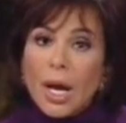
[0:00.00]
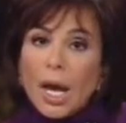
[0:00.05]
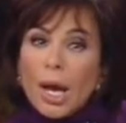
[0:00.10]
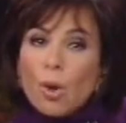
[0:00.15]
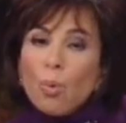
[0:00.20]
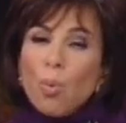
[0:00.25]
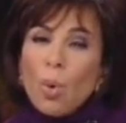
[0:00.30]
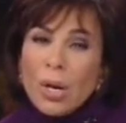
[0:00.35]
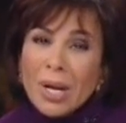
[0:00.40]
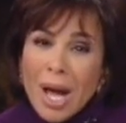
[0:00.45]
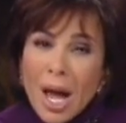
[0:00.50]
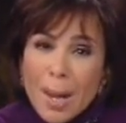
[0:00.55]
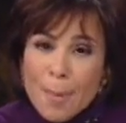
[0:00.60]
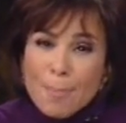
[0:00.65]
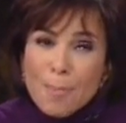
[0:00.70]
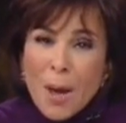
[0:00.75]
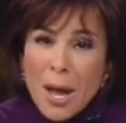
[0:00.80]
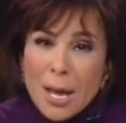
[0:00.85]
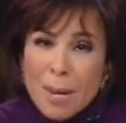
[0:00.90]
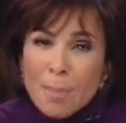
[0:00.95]
And when I
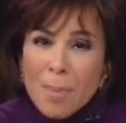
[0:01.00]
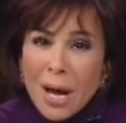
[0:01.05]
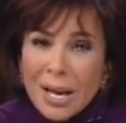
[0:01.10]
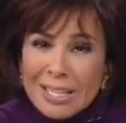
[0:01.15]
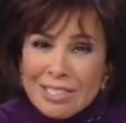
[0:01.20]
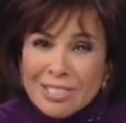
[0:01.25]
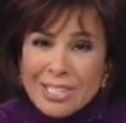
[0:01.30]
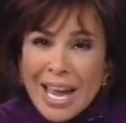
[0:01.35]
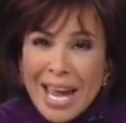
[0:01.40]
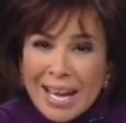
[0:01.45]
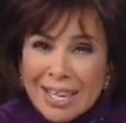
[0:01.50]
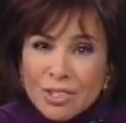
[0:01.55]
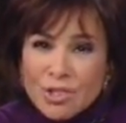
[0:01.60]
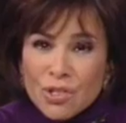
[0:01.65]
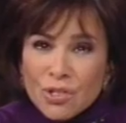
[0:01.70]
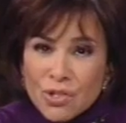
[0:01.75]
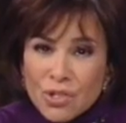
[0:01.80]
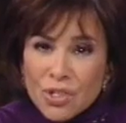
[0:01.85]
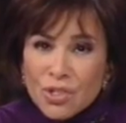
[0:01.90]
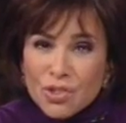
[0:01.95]
pay my
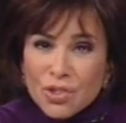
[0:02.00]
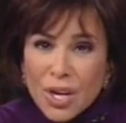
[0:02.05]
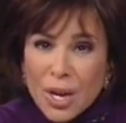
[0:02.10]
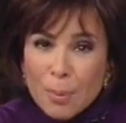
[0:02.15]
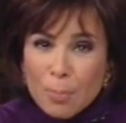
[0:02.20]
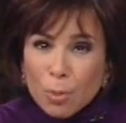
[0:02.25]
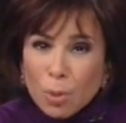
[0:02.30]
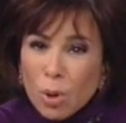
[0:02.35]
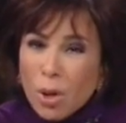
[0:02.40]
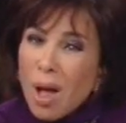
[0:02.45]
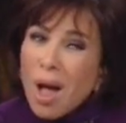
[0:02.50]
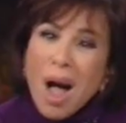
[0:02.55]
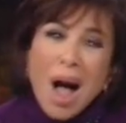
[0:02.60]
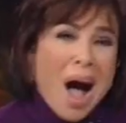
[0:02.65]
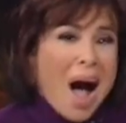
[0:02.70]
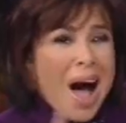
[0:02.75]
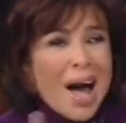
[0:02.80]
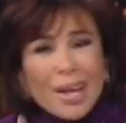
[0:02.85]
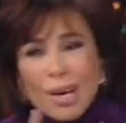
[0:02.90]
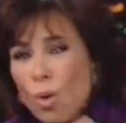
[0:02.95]
taxes this April,
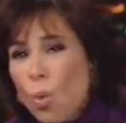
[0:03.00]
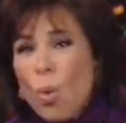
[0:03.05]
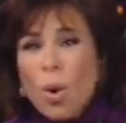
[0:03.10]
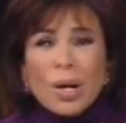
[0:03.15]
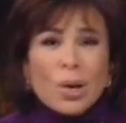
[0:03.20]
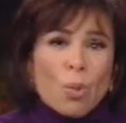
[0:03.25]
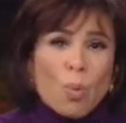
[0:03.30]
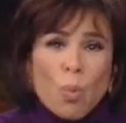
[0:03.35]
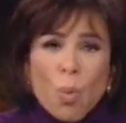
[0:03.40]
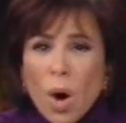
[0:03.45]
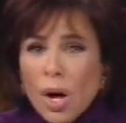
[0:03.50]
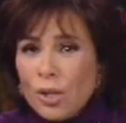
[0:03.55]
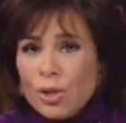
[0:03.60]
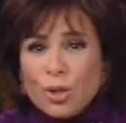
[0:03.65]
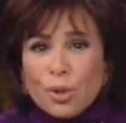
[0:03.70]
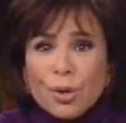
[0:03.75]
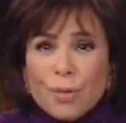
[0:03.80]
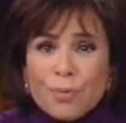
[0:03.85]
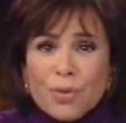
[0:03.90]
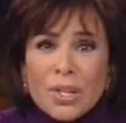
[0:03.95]
I don't want to
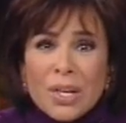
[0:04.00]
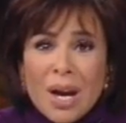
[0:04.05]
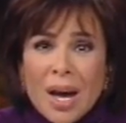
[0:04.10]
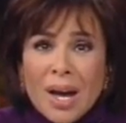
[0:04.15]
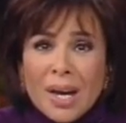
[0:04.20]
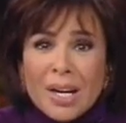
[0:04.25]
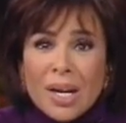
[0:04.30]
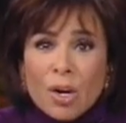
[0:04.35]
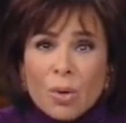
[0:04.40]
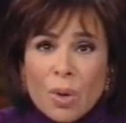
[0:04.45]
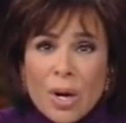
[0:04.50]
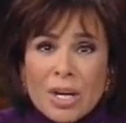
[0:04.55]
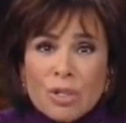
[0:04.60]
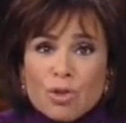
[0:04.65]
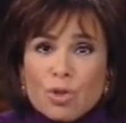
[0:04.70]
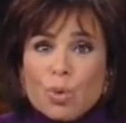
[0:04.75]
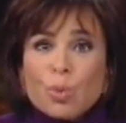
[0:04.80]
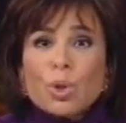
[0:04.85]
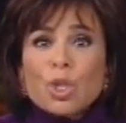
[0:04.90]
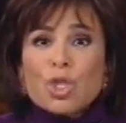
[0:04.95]
wonder if the
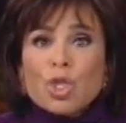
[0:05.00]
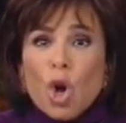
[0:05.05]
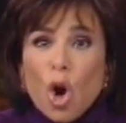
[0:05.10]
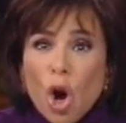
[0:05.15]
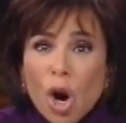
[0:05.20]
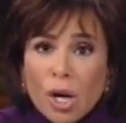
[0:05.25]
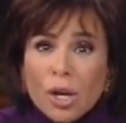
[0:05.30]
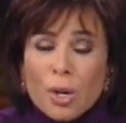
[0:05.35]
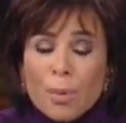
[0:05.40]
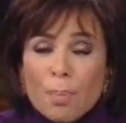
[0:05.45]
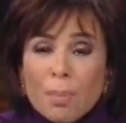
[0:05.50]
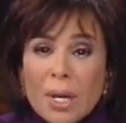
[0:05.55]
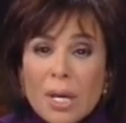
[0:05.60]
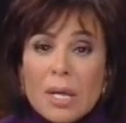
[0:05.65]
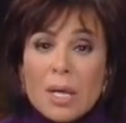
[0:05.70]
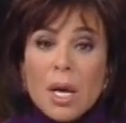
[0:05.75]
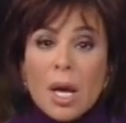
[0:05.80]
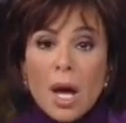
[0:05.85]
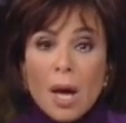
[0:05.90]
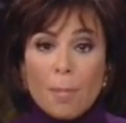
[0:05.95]
IRS will target
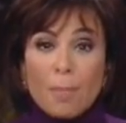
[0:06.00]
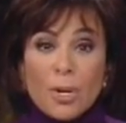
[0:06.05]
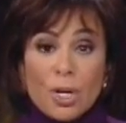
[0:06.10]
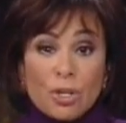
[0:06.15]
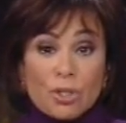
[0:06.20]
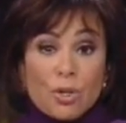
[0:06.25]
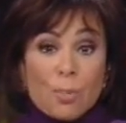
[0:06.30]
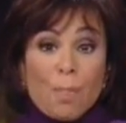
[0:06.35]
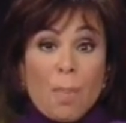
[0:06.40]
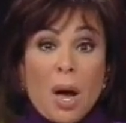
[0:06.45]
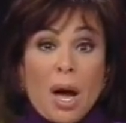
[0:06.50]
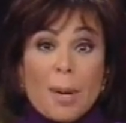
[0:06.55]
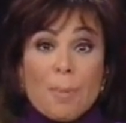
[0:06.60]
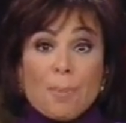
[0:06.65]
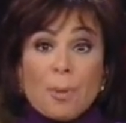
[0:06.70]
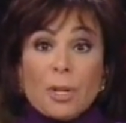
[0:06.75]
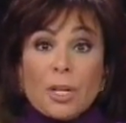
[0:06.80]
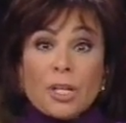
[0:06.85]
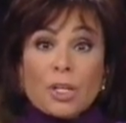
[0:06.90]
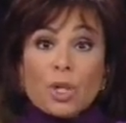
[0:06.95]
me because of my
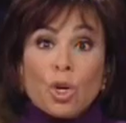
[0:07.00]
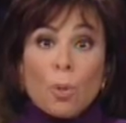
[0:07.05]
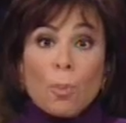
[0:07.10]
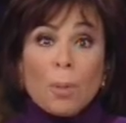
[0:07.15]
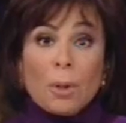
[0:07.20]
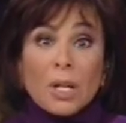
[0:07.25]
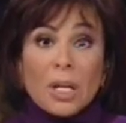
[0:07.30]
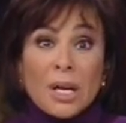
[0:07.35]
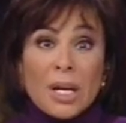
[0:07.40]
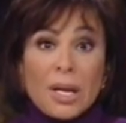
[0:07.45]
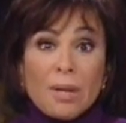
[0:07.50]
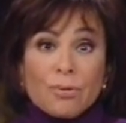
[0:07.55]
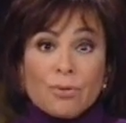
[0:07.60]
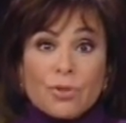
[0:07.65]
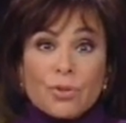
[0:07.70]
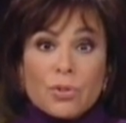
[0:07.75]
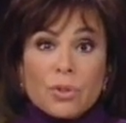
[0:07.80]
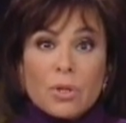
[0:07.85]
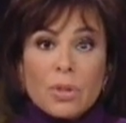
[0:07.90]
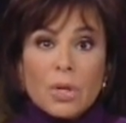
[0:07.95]
political
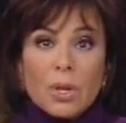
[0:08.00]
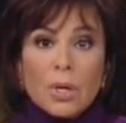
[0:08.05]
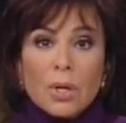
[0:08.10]
beliefs.